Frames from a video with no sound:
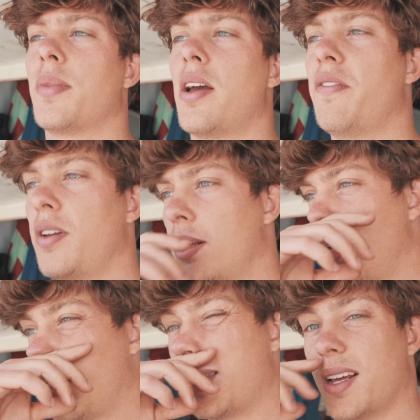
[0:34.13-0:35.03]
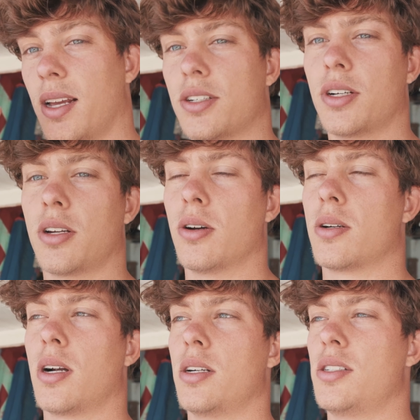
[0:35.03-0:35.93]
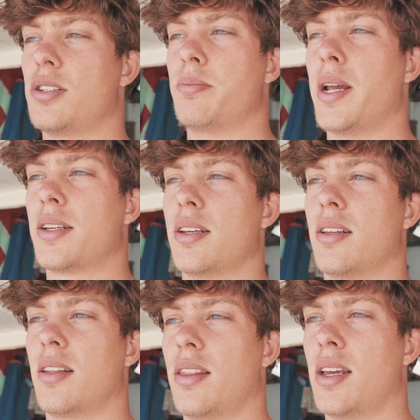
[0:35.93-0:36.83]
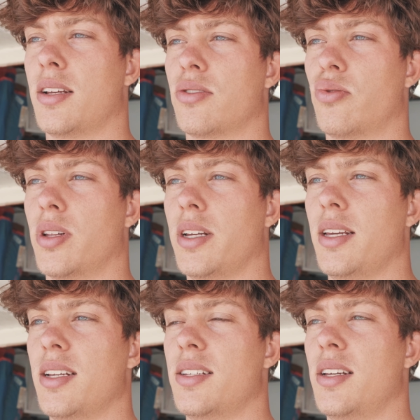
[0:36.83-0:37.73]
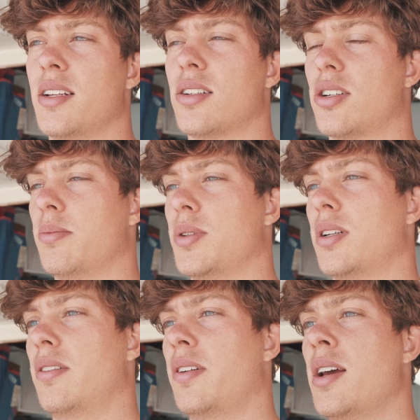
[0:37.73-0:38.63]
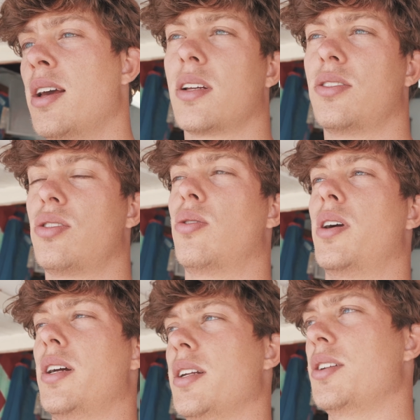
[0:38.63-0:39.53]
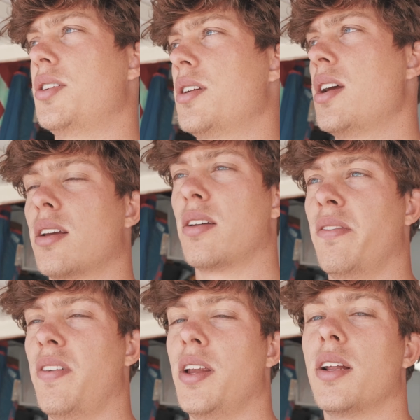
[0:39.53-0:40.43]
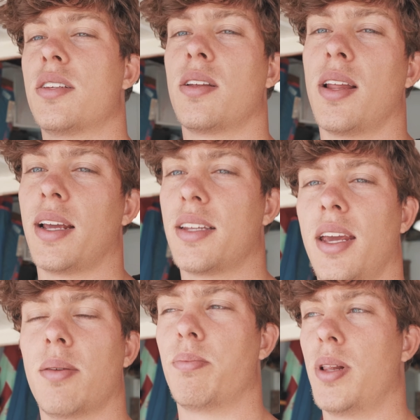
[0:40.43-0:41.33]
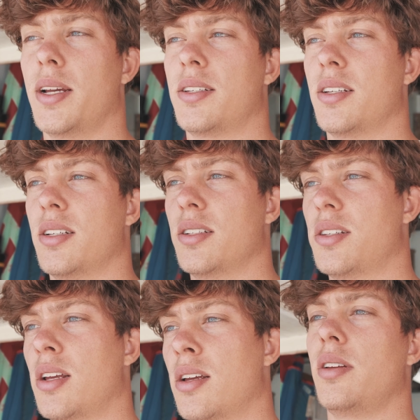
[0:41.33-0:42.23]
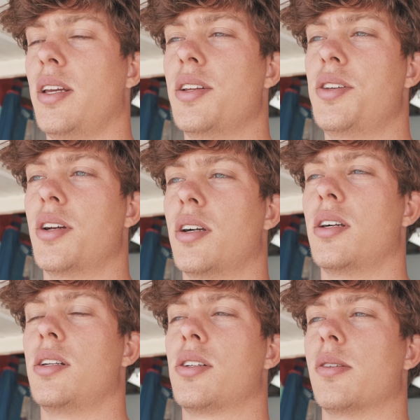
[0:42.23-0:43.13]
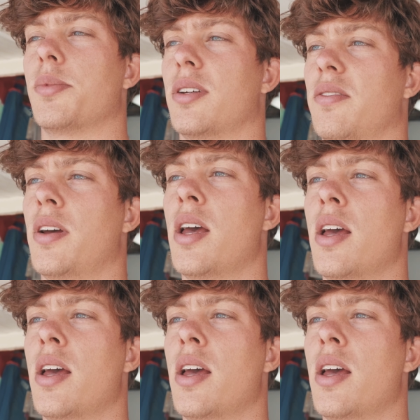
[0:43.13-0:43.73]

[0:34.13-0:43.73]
I feel like the electric go-kart just makes things really easy in terms of storage, convenience, and like taking places, easier in terms of